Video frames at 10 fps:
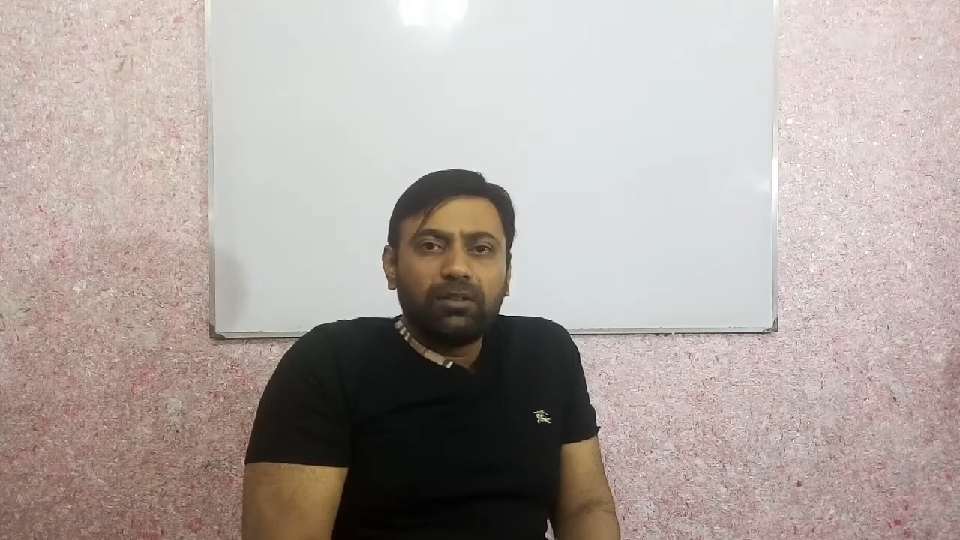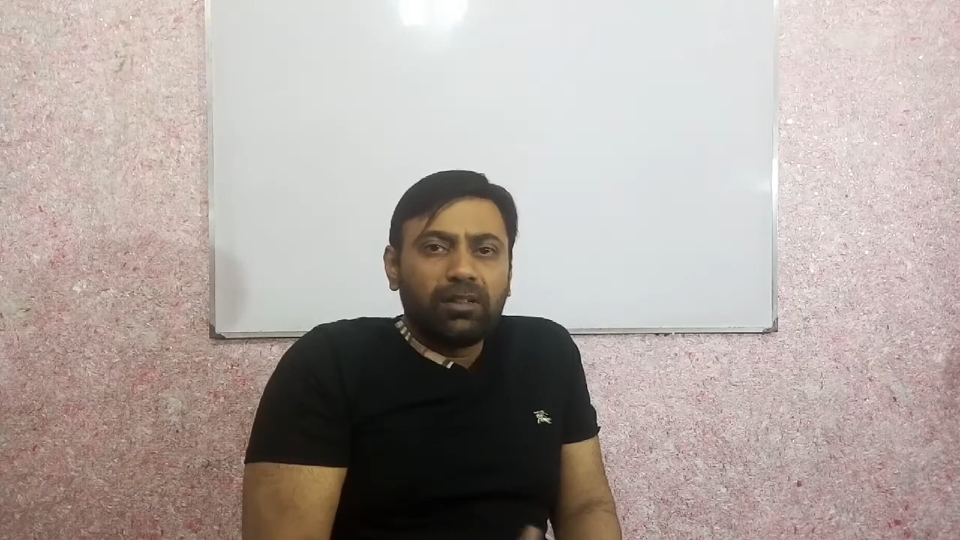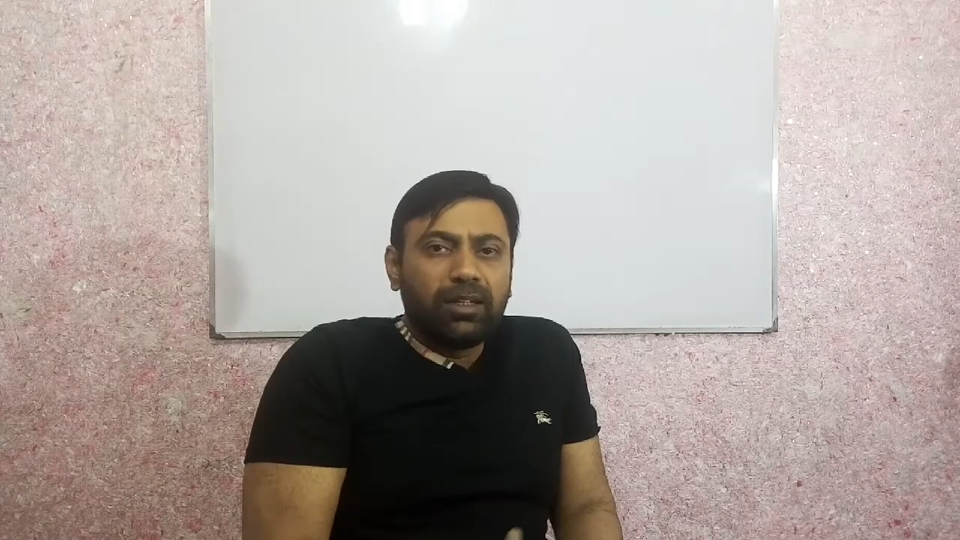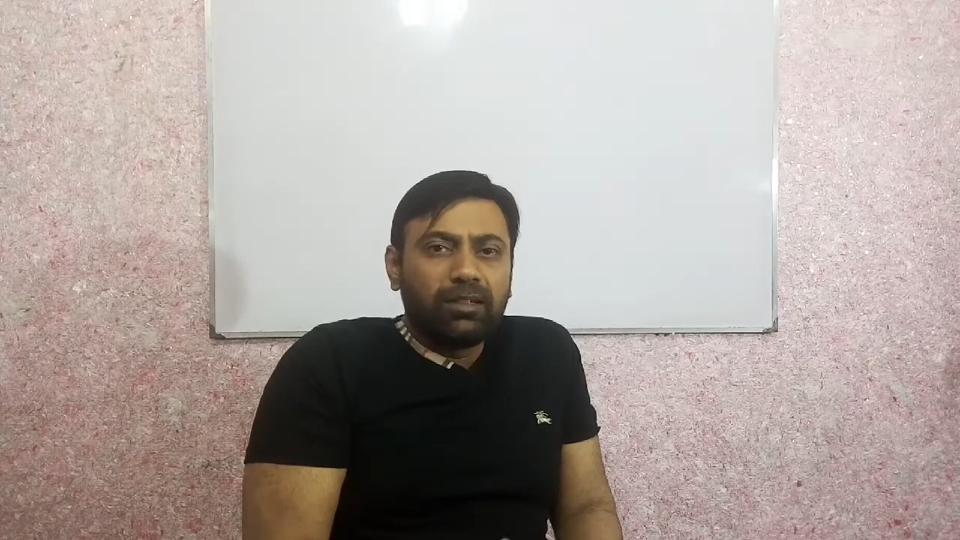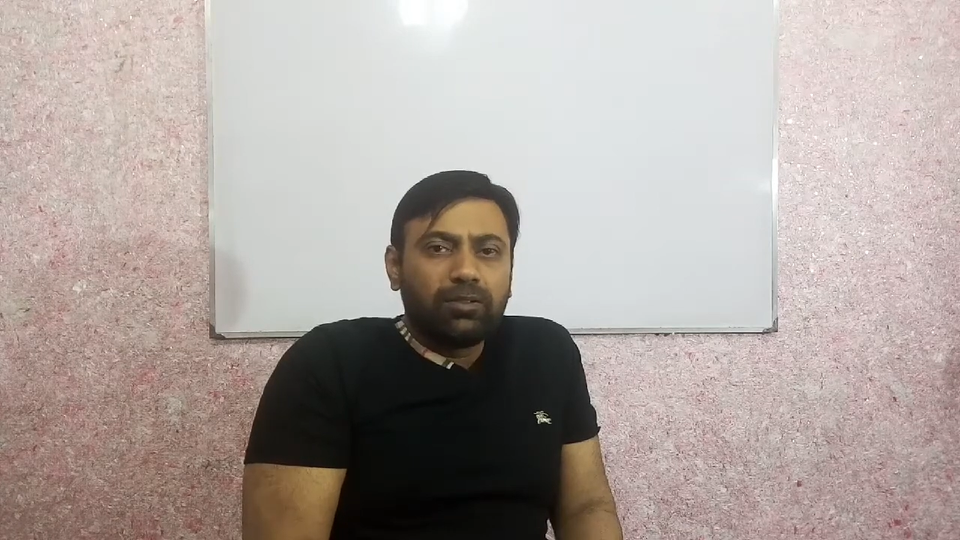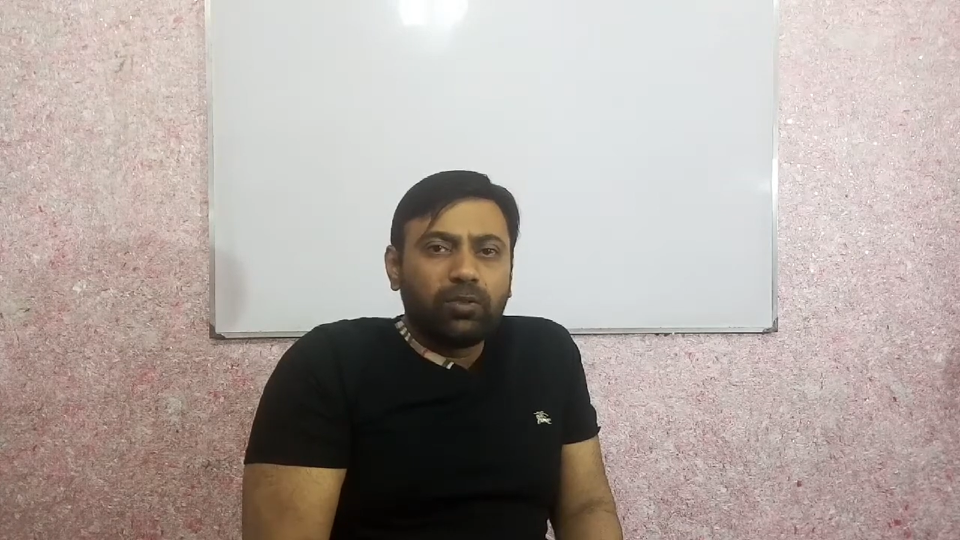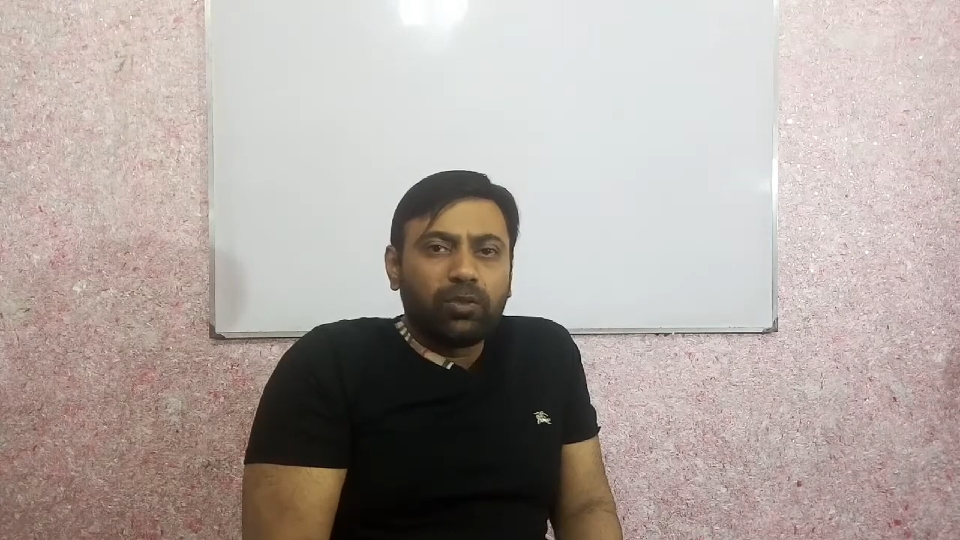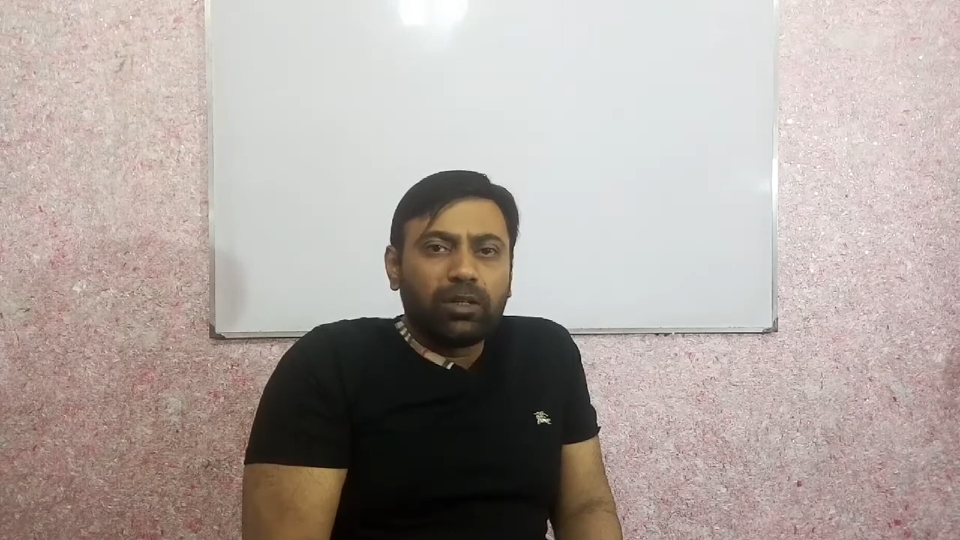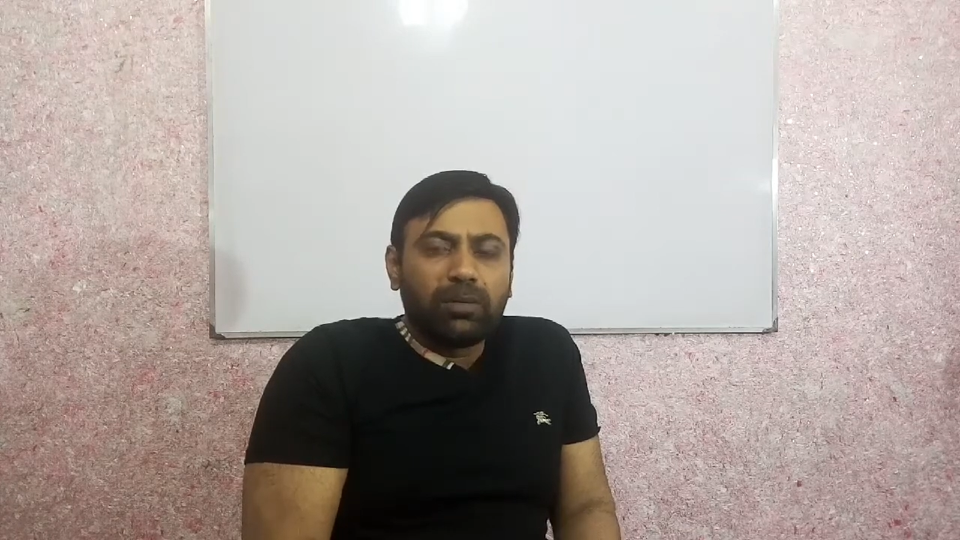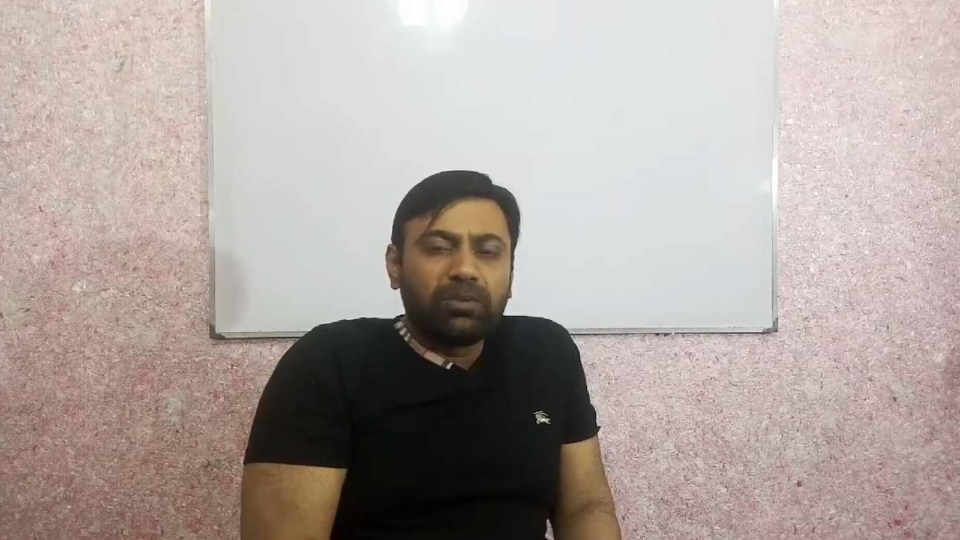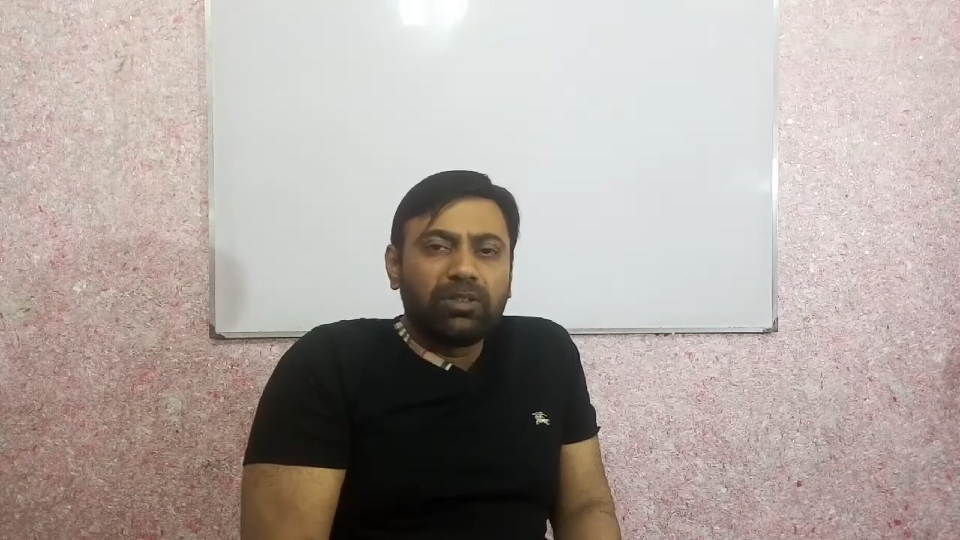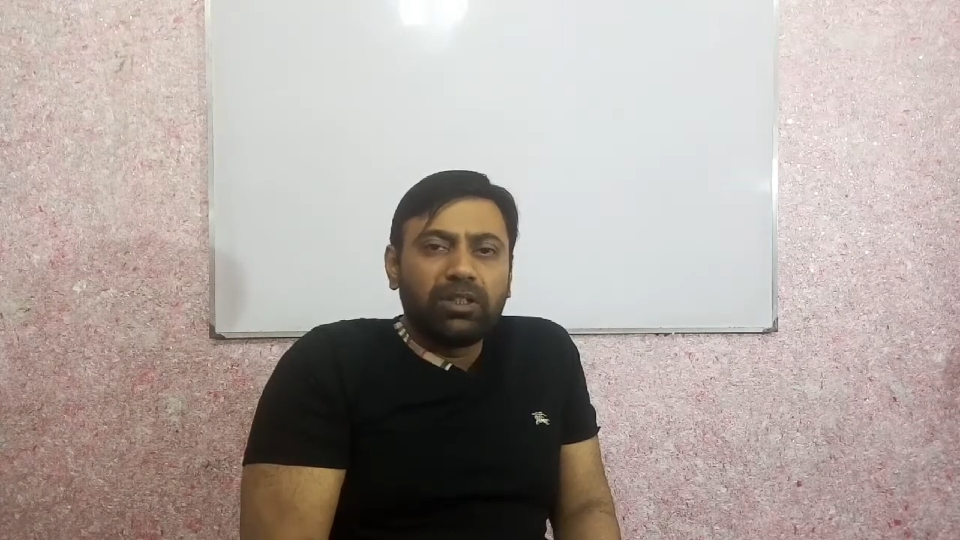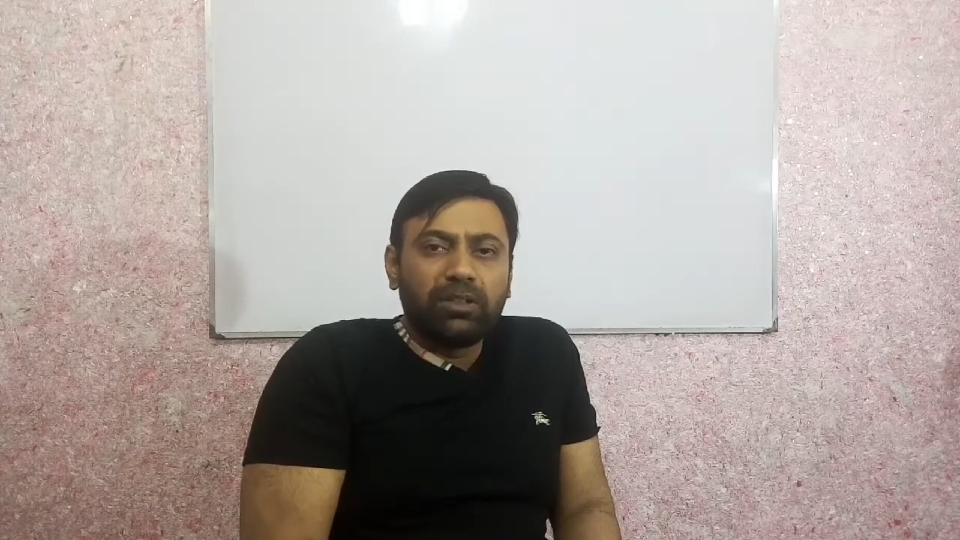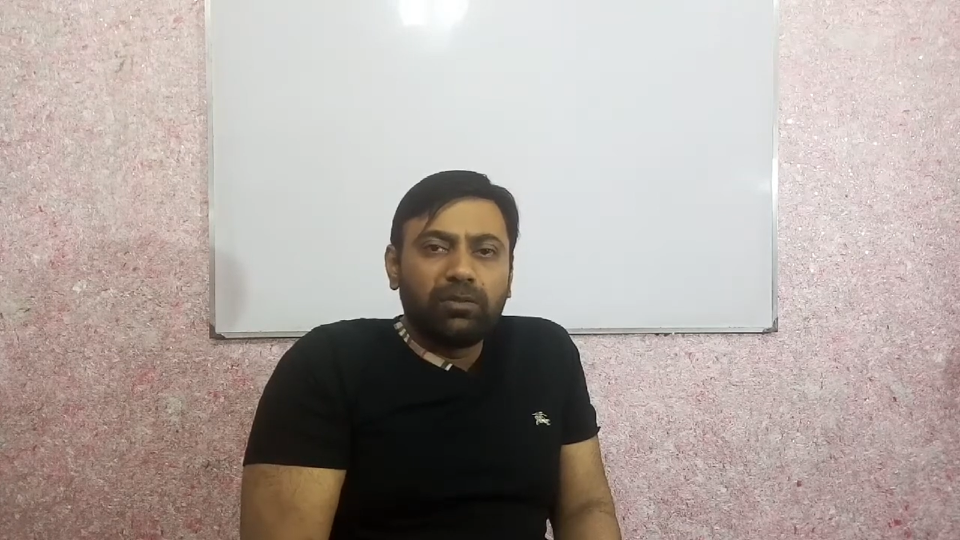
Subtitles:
There is no chemistry